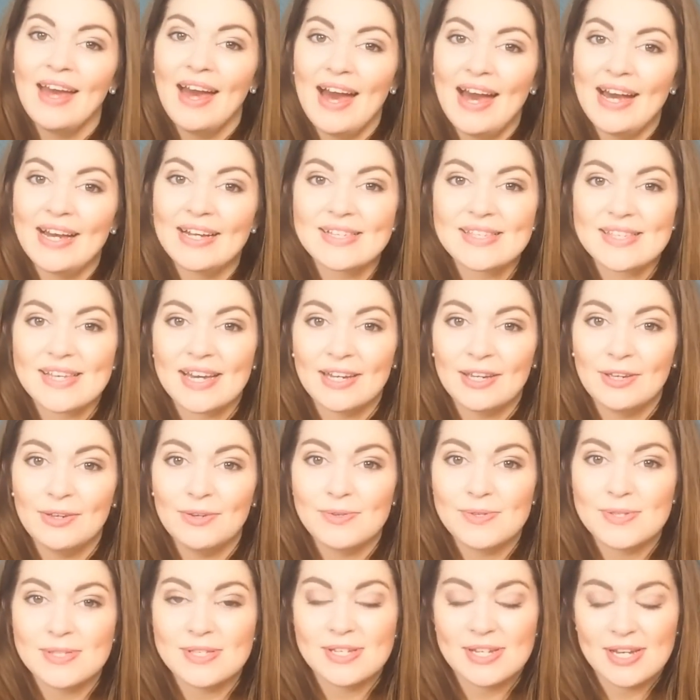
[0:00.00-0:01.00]
as I
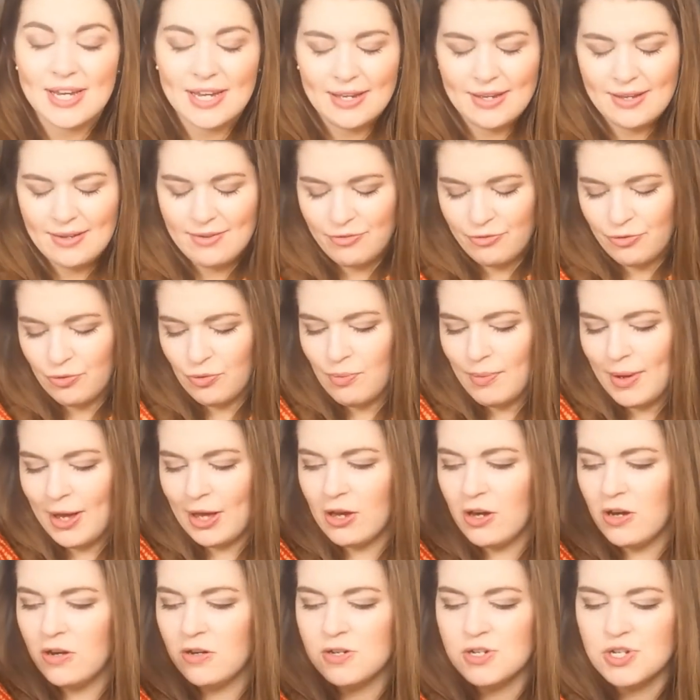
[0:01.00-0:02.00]
used for my
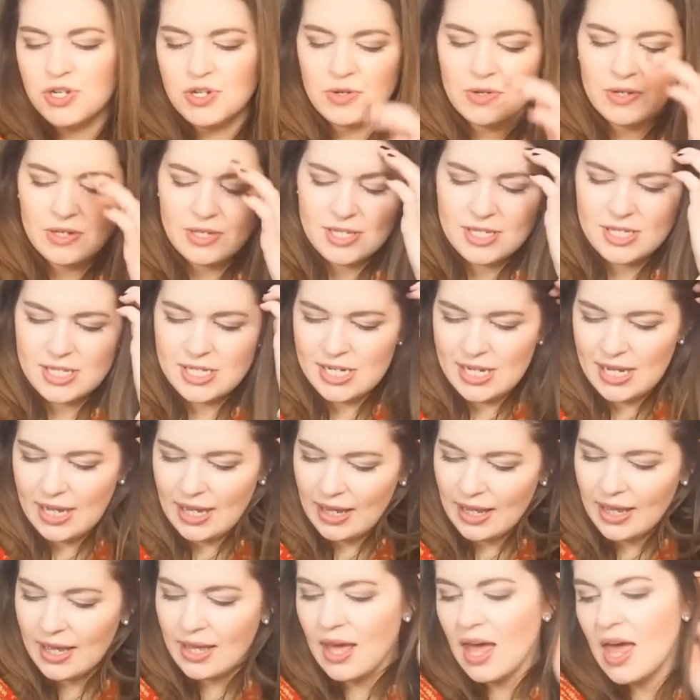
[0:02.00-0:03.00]

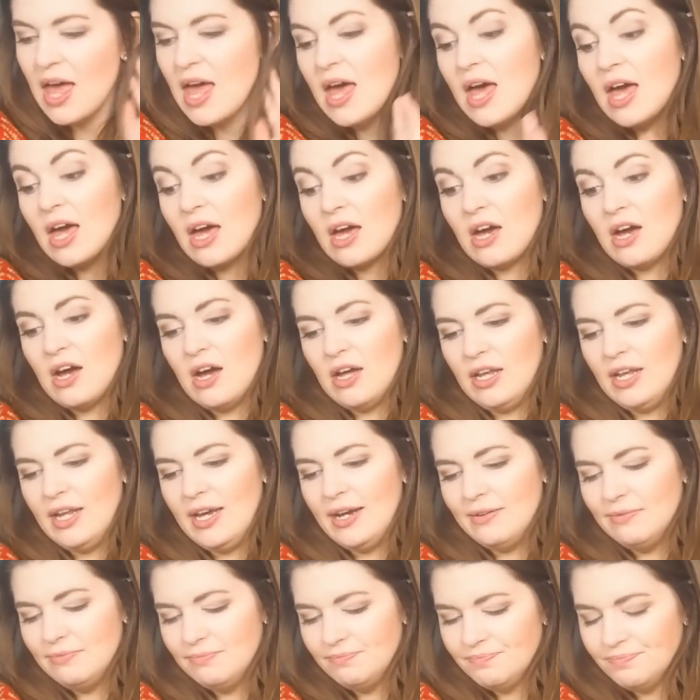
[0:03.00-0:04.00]
contrasting
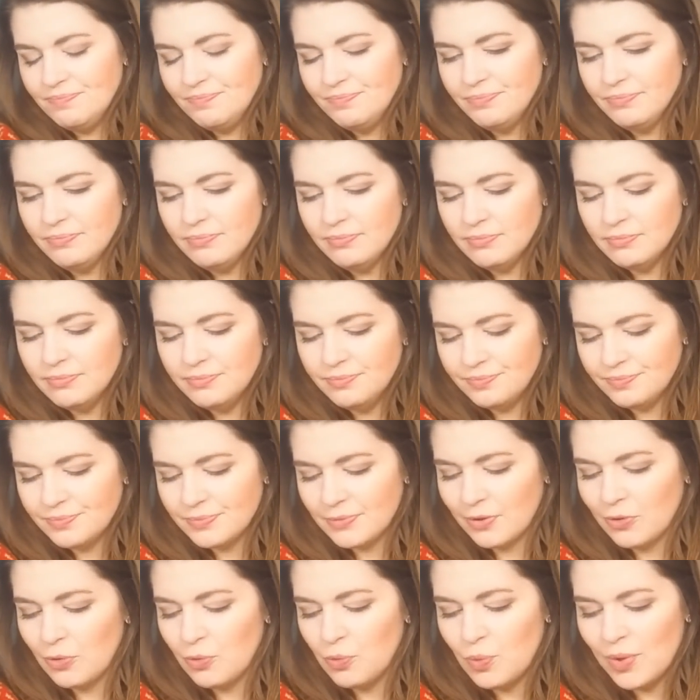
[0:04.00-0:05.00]
colour,
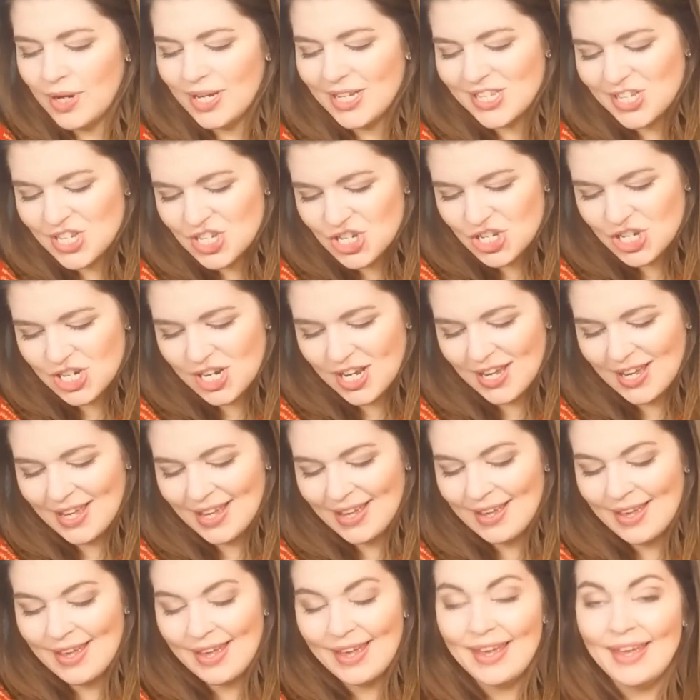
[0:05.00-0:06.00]
which
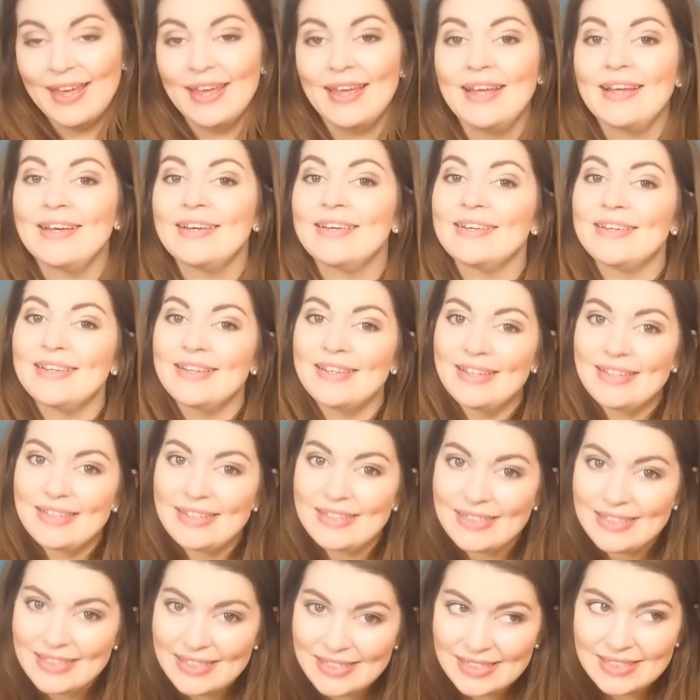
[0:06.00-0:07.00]

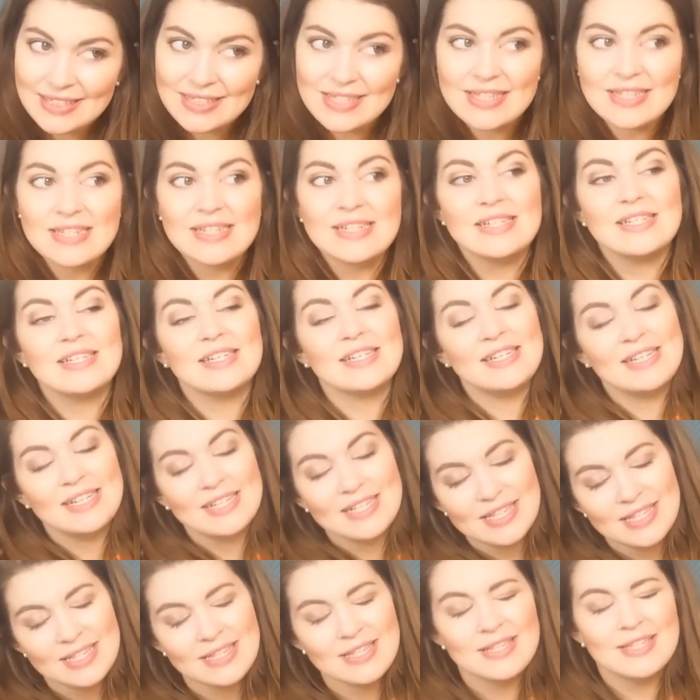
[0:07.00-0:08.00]
isn't
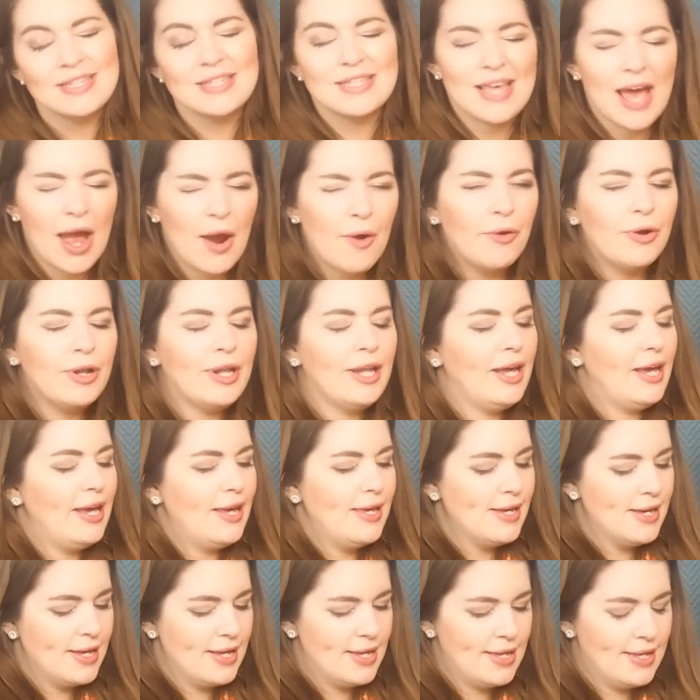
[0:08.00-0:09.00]

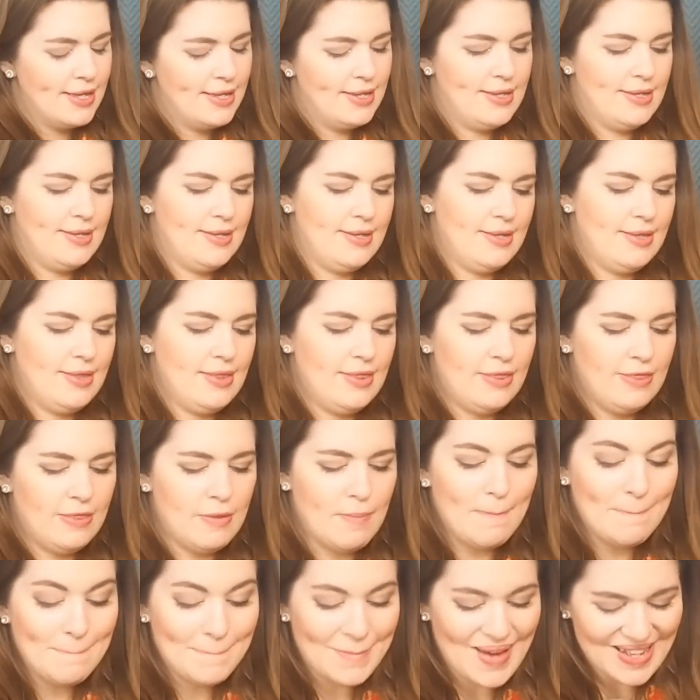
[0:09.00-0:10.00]
necessarily the
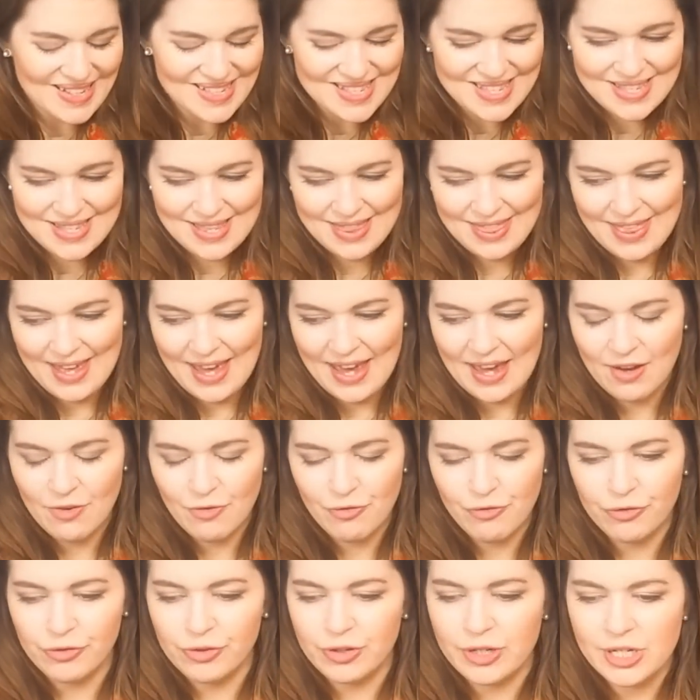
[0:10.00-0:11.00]
best thing
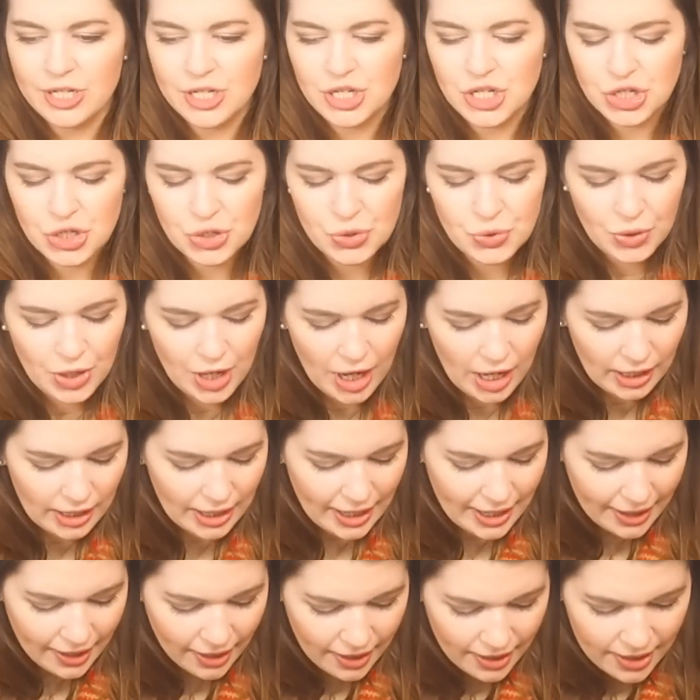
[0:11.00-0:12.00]
for a two
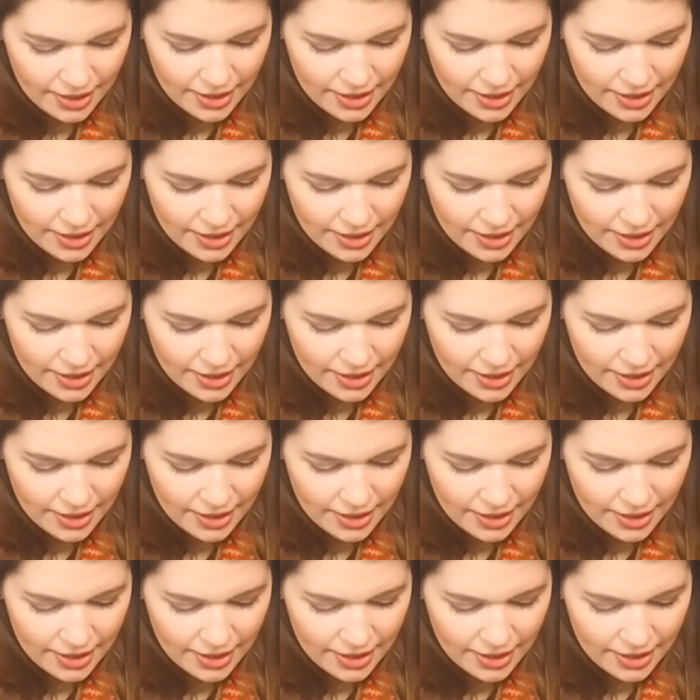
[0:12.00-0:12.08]
colour